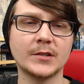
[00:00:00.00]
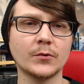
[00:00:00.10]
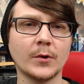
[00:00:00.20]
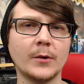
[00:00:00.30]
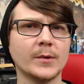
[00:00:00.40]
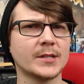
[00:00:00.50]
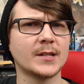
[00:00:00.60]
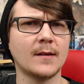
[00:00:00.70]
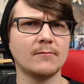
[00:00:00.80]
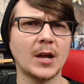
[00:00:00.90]
story was
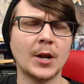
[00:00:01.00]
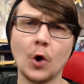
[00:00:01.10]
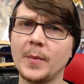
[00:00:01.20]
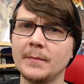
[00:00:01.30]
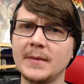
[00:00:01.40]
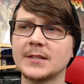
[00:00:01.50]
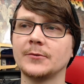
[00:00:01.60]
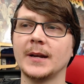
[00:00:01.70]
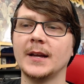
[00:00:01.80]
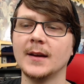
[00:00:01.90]
an open
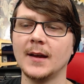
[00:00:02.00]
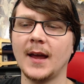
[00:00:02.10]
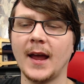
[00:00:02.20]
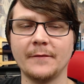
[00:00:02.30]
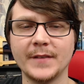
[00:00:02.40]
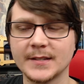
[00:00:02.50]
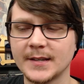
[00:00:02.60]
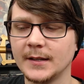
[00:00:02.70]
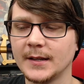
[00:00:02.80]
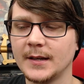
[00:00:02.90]
mystery. And Vince
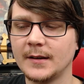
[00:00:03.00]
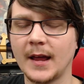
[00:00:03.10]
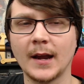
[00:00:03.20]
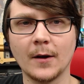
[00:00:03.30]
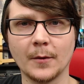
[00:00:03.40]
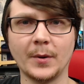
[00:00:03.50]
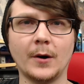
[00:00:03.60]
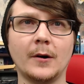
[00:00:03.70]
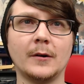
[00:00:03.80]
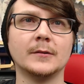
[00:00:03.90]
Gilligan and Aaron
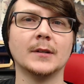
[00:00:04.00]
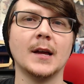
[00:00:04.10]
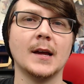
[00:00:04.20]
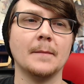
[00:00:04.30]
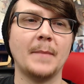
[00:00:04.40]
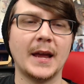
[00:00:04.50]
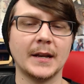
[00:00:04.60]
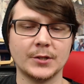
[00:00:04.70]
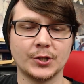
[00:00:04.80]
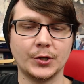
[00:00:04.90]
Paul
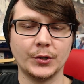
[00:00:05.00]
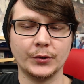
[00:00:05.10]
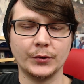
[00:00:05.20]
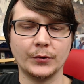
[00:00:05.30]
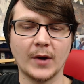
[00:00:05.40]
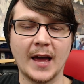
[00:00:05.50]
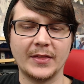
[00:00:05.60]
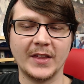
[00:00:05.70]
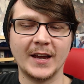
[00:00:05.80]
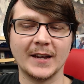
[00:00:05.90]
managed to, I
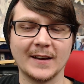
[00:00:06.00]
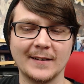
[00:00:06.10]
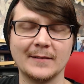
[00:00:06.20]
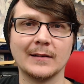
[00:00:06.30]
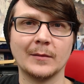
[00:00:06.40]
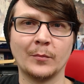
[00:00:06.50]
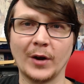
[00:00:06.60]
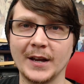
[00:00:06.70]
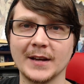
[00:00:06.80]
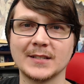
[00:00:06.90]
think,
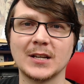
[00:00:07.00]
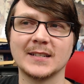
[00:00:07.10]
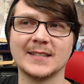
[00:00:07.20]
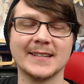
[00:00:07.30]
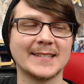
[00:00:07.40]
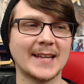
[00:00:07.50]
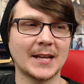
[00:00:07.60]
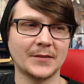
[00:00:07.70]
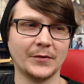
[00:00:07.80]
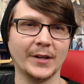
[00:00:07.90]
bring us
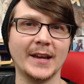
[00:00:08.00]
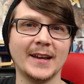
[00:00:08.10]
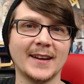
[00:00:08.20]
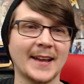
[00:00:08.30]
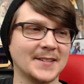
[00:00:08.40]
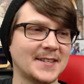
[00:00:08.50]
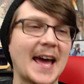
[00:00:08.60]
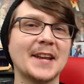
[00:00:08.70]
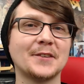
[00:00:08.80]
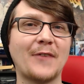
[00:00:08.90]
successfully and
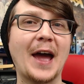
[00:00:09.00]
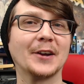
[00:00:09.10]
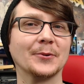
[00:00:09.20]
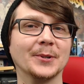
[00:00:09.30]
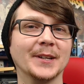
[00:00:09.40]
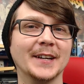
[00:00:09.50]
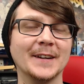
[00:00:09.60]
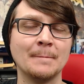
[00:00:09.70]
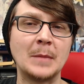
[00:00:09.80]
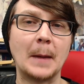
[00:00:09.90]
satisfactorily
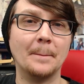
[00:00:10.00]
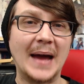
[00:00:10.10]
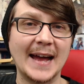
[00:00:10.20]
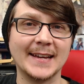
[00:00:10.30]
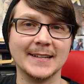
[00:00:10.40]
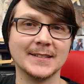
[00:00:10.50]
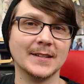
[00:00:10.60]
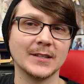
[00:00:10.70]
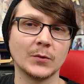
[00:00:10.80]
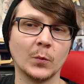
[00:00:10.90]
back into
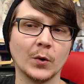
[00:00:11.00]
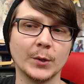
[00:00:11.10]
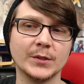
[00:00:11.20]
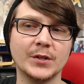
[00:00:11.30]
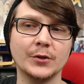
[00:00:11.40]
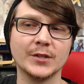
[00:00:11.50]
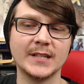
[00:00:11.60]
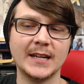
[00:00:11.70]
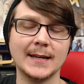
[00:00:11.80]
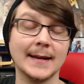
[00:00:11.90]
this world to
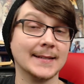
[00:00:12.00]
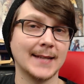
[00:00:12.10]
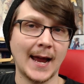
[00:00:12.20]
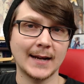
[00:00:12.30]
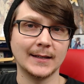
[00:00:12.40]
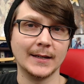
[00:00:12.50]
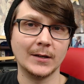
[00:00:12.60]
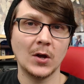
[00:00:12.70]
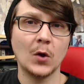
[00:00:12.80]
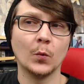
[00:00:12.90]
see exactly
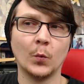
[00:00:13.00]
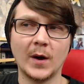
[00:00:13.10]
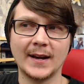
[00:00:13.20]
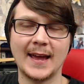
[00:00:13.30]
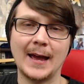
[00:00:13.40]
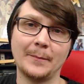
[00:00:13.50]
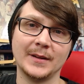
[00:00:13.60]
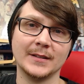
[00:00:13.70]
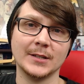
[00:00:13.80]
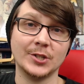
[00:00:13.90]
what
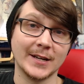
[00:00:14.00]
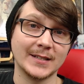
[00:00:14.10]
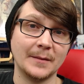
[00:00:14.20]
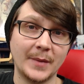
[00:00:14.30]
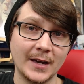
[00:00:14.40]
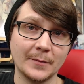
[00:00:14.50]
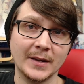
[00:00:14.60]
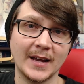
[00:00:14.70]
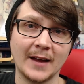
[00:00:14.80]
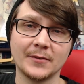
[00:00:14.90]
happened to Jesse
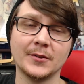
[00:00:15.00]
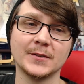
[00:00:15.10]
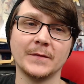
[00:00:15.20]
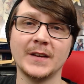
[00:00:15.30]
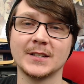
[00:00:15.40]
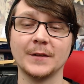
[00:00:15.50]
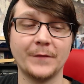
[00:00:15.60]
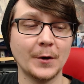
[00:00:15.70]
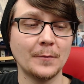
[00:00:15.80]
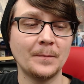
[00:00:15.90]
Pinkman after those events. The
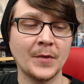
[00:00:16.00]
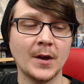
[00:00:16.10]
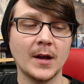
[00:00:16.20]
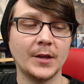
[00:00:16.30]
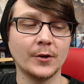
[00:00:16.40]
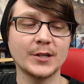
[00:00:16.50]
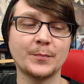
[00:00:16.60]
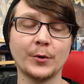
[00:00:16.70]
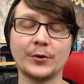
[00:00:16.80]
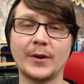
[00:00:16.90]
film The only
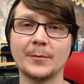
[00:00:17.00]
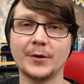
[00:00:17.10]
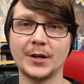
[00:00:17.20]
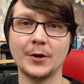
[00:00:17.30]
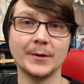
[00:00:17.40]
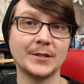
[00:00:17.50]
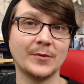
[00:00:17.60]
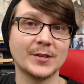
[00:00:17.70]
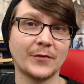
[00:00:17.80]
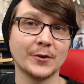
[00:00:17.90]
spoiler I'm going to go into
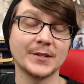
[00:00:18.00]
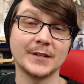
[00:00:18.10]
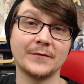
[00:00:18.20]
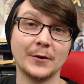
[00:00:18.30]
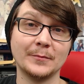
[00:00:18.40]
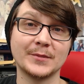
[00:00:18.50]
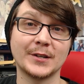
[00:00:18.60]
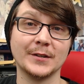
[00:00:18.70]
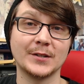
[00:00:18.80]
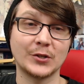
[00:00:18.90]
as far as this film's
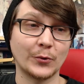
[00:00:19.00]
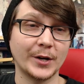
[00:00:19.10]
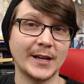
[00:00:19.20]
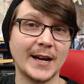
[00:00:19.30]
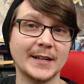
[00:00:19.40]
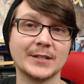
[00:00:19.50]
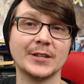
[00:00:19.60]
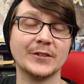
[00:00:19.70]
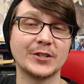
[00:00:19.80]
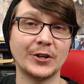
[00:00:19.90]
storyline is
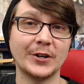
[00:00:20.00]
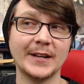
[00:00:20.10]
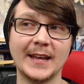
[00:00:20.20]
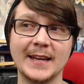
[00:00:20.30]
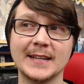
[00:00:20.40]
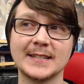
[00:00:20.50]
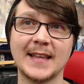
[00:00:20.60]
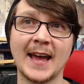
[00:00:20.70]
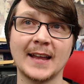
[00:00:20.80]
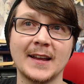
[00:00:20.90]
concerned is
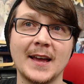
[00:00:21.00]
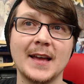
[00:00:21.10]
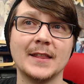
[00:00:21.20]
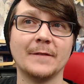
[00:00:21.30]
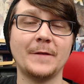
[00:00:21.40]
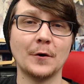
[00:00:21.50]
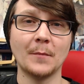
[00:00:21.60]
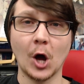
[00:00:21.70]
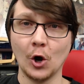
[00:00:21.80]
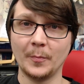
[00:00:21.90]
that the film
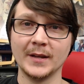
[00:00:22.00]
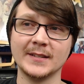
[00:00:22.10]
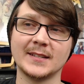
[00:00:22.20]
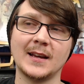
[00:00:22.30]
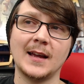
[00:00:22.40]
opens